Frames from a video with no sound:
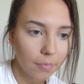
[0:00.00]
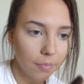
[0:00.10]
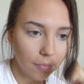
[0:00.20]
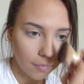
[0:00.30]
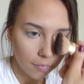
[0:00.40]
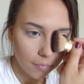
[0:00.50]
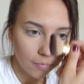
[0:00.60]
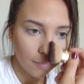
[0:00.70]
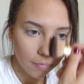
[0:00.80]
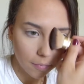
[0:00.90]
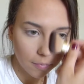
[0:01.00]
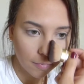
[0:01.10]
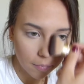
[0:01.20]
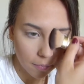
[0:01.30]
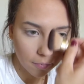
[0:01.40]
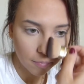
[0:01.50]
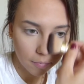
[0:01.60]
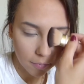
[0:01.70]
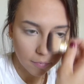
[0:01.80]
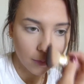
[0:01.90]
I'm just doing small
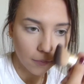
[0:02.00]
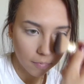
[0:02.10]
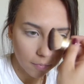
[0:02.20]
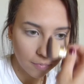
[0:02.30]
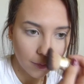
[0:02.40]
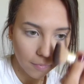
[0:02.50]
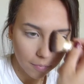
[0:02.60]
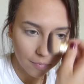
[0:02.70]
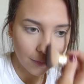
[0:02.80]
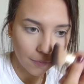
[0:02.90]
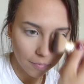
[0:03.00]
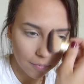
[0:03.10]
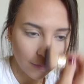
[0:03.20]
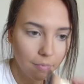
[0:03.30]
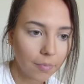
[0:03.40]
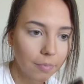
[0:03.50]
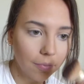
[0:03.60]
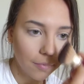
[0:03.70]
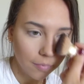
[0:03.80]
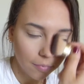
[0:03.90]
strokes
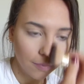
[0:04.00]
in just a